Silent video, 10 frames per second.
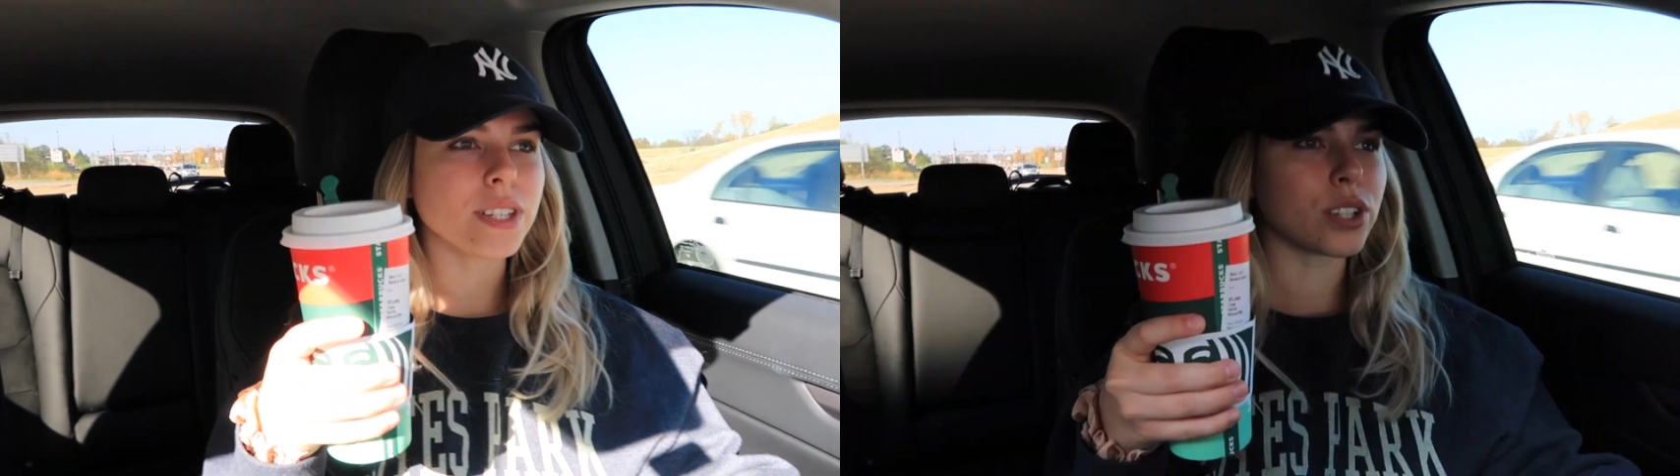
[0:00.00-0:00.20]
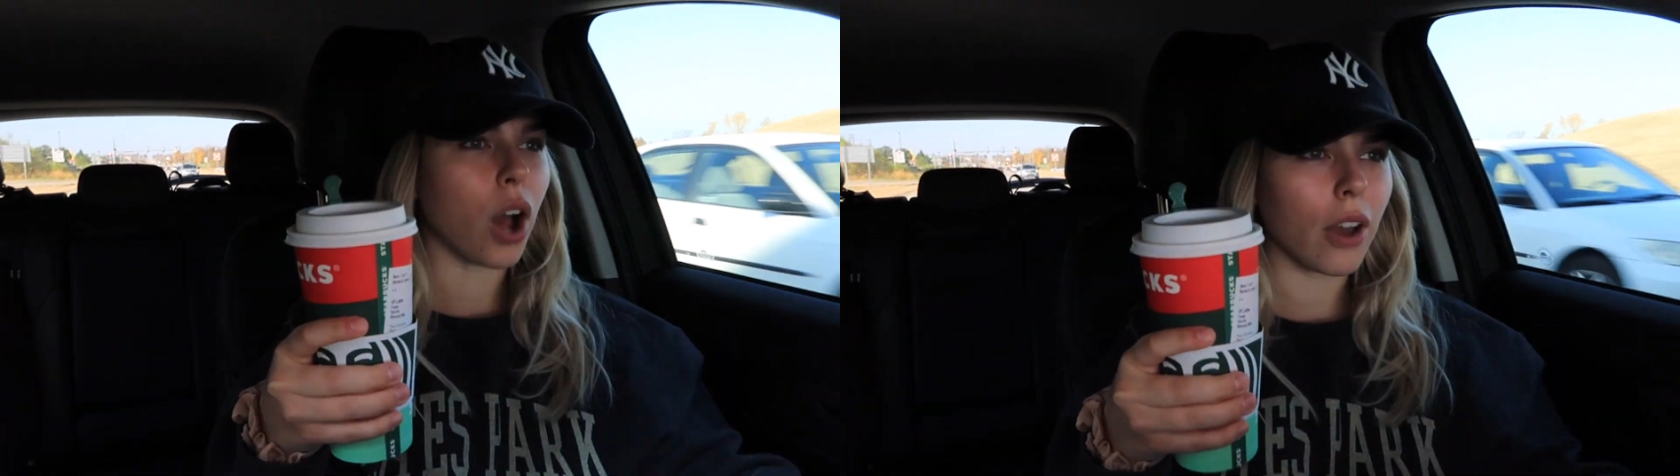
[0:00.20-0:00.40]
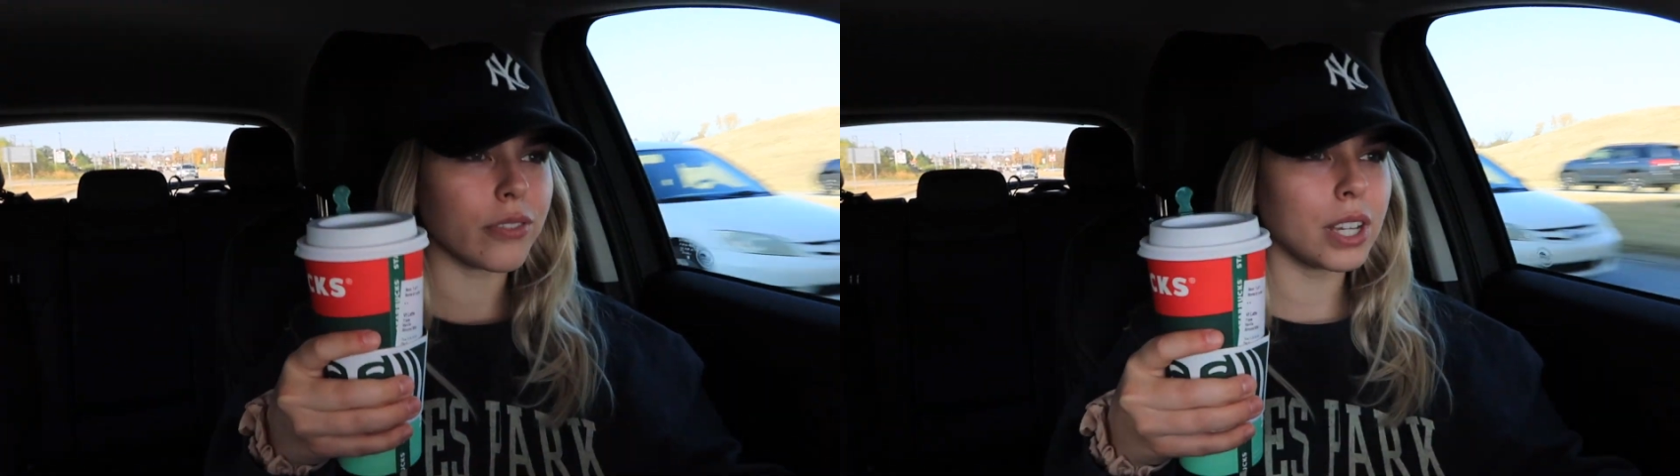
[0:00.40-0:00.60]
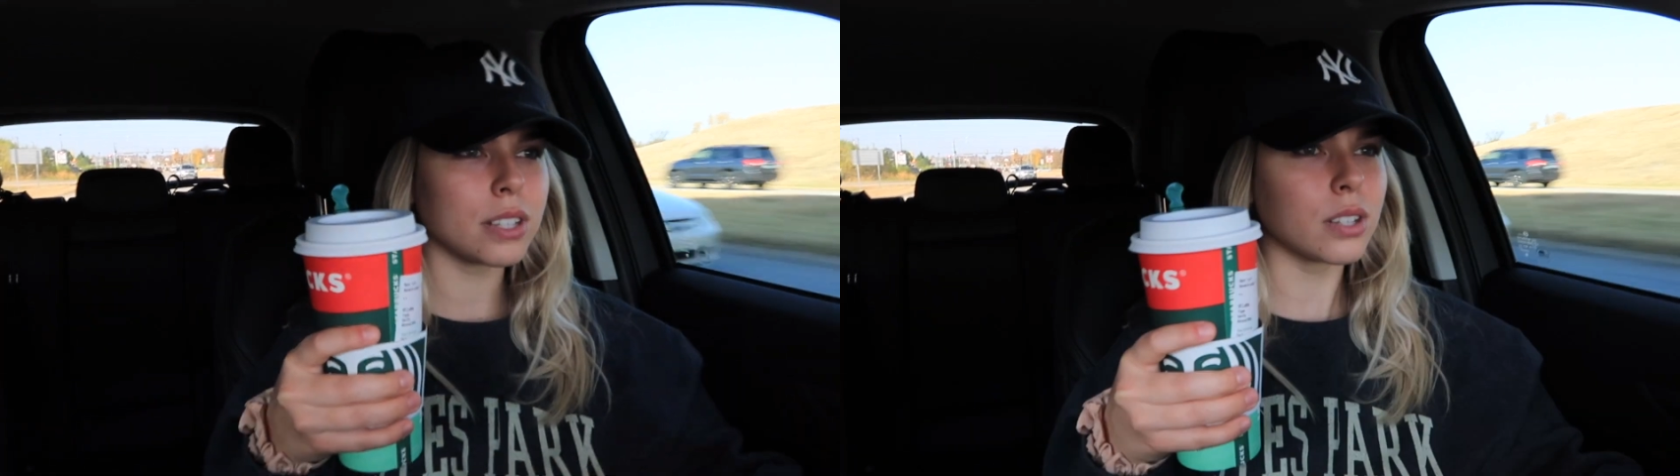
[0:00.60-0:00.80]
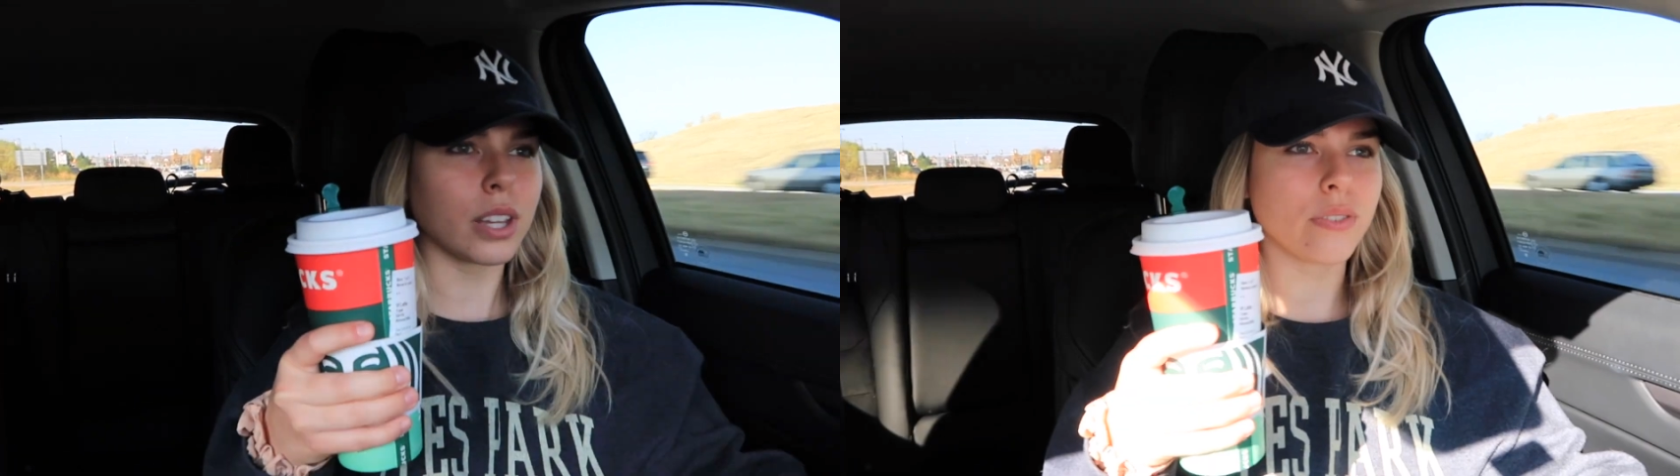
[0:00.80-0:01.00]
these
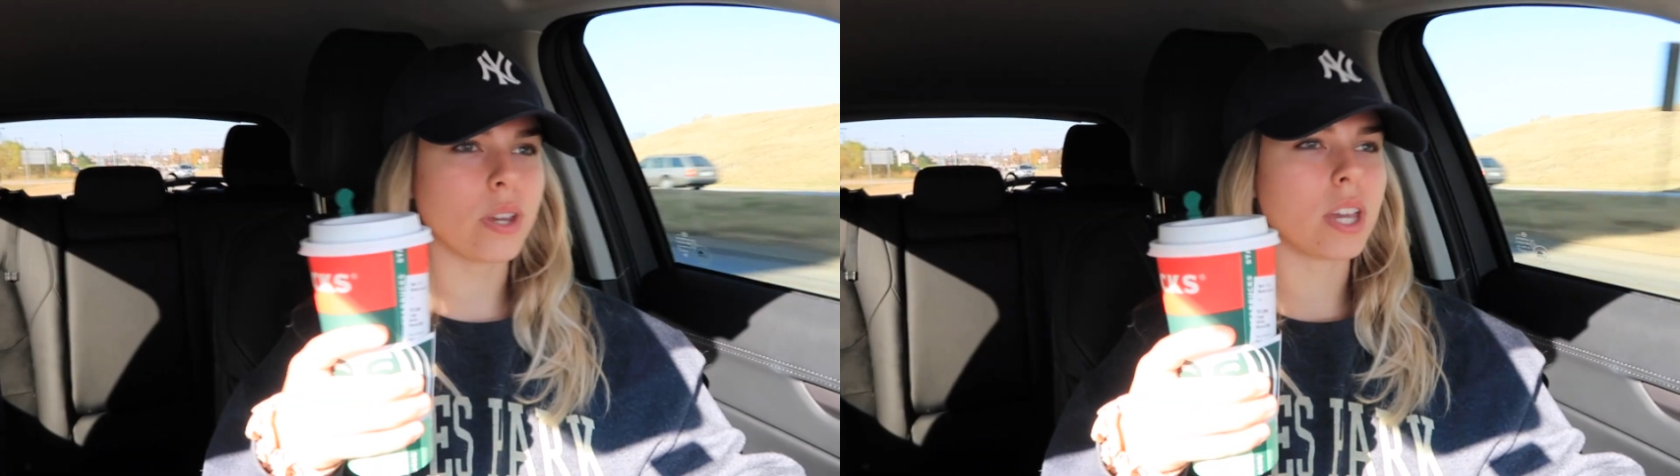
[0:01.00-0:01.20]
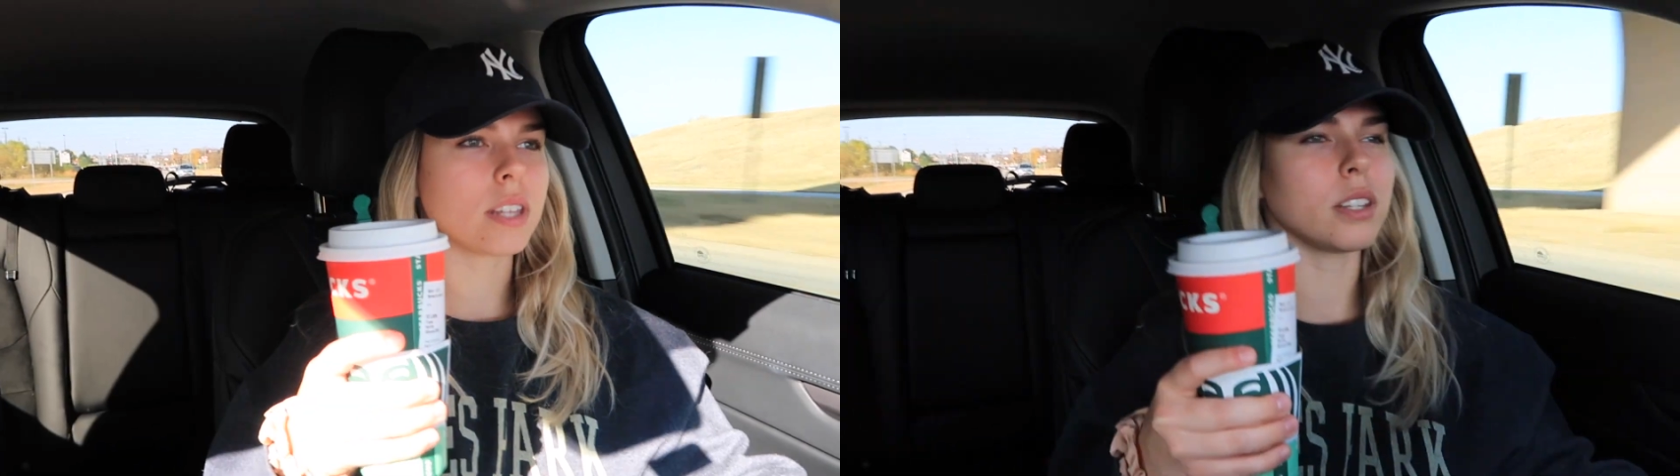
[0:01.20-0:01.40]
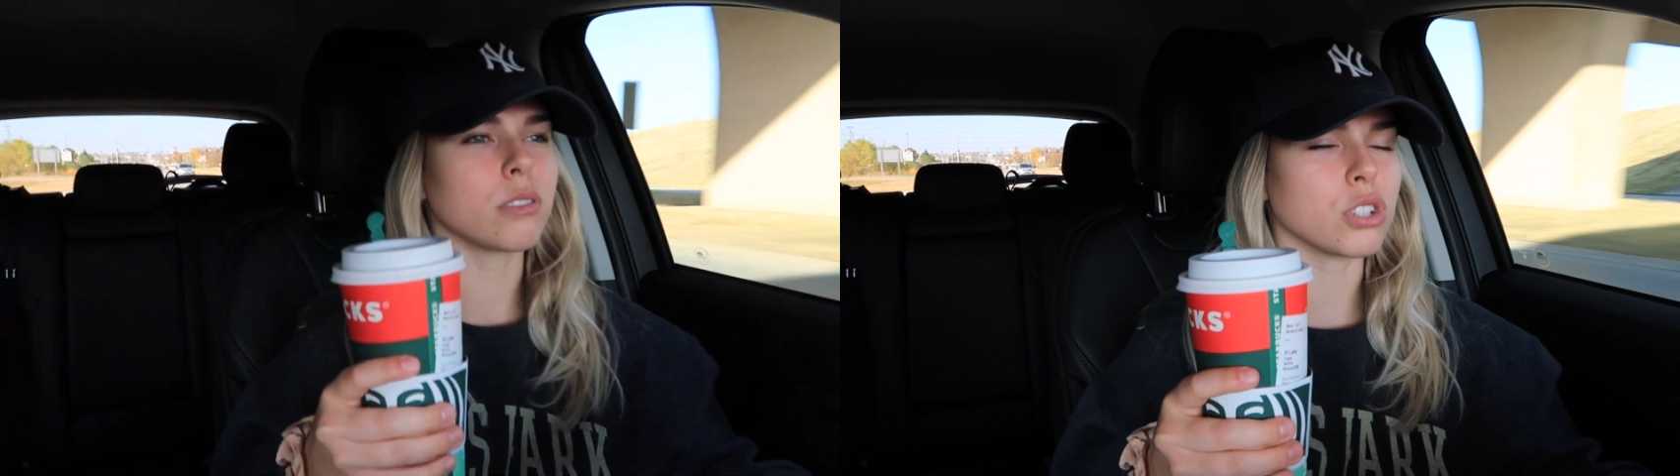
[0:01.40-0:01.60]
coffees, like if you get, you know,